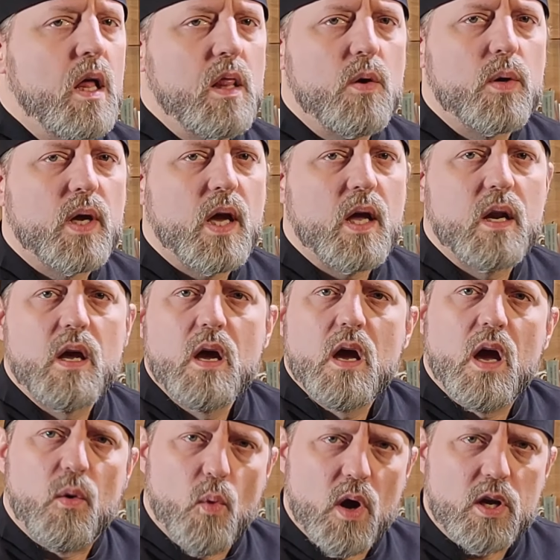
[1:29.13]
Hello again,
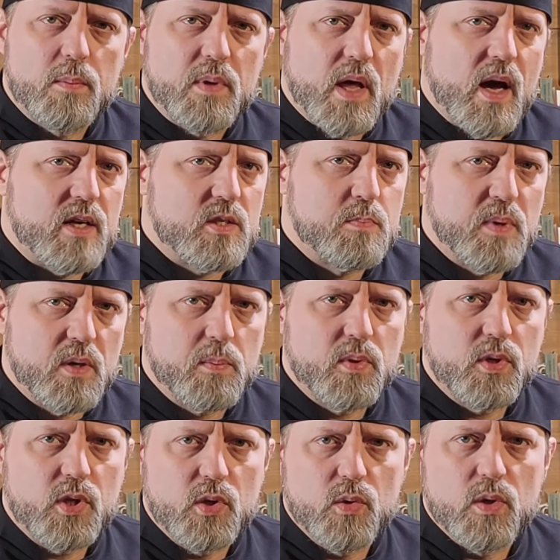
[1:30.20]
and welcome to the
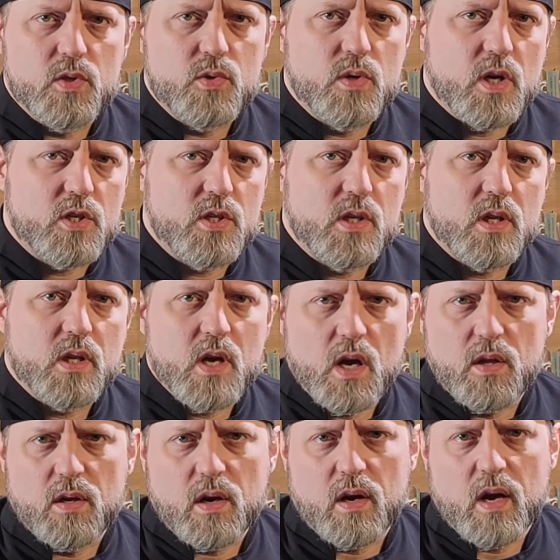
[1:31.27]
Hospitable You Introduction to the
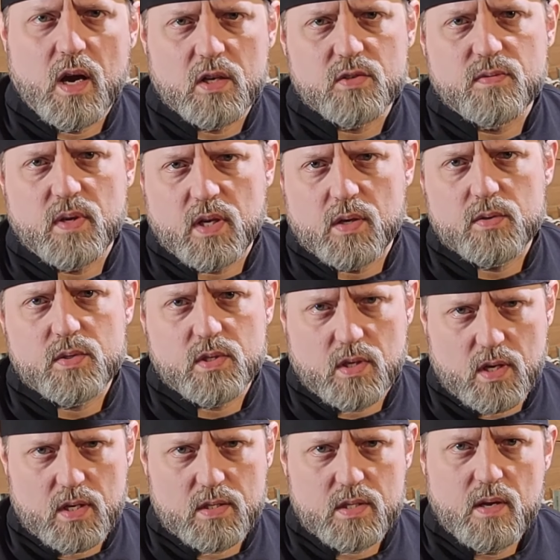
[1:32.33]
Culinary Arts video
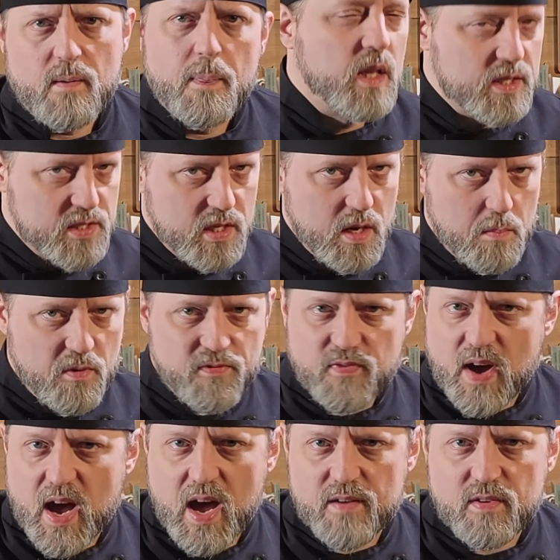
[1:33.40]
series. Lesson number
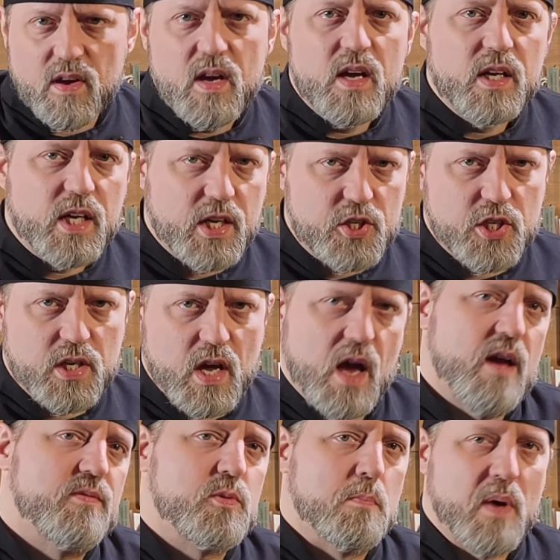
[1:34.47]
5, Kitchen
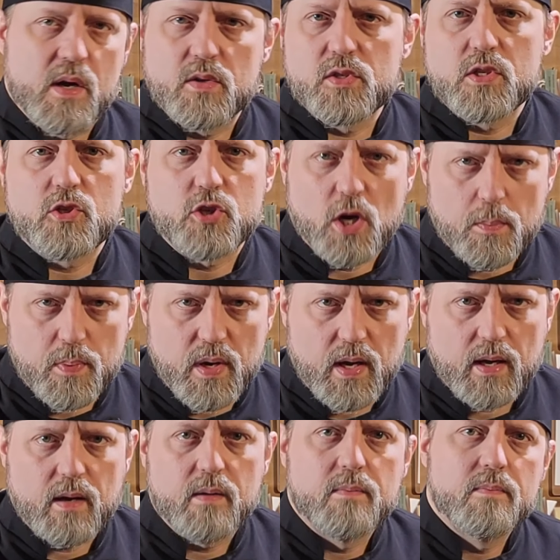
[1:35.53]
Knives, Metals, and
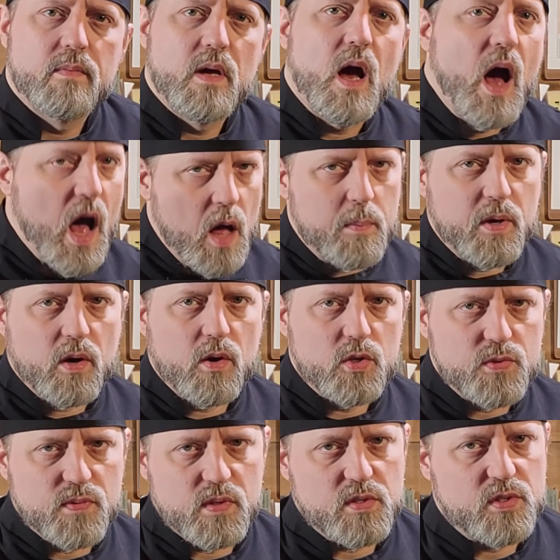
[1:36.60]
Sharpening. I'll be your
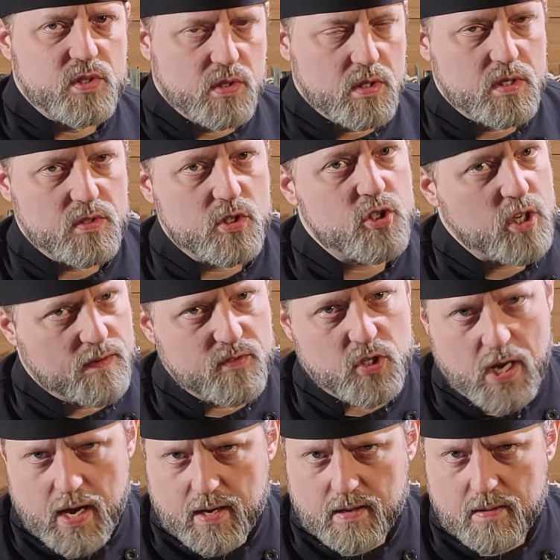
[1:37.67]
host for this series, Chef
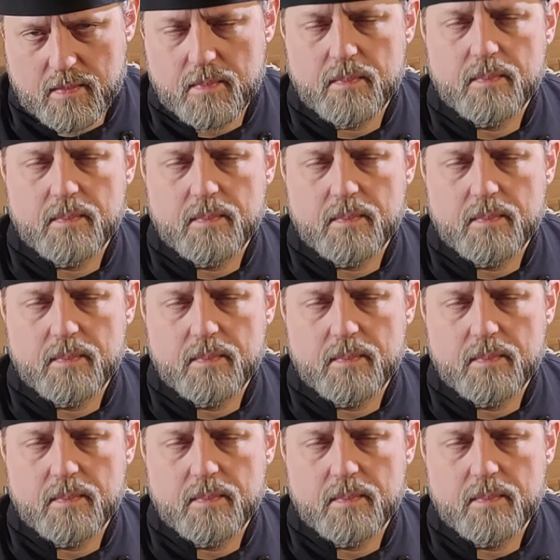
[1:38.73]
Jack.